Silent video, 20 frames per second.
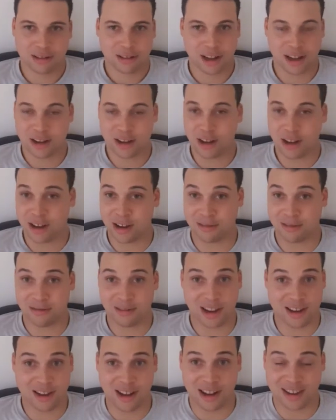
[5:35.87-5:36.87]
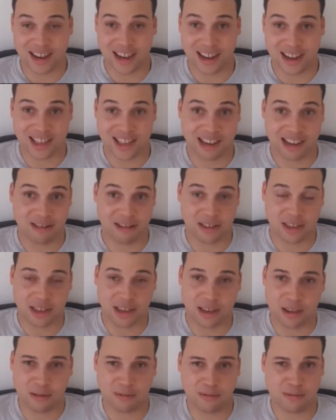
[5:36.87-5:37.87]
I can't I can't take it
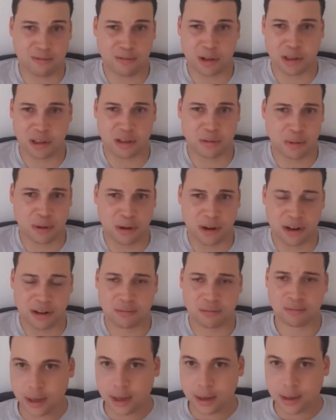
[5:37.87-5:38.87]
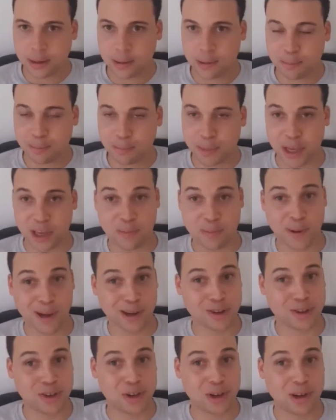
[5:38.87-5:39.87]
seriously. What's the point? Beast
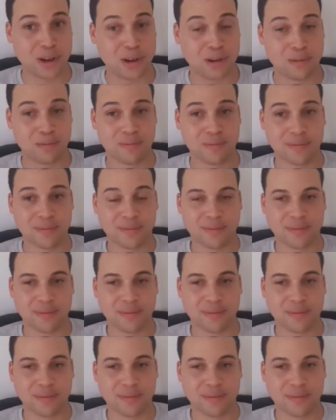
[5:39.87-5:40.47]
Mode 2,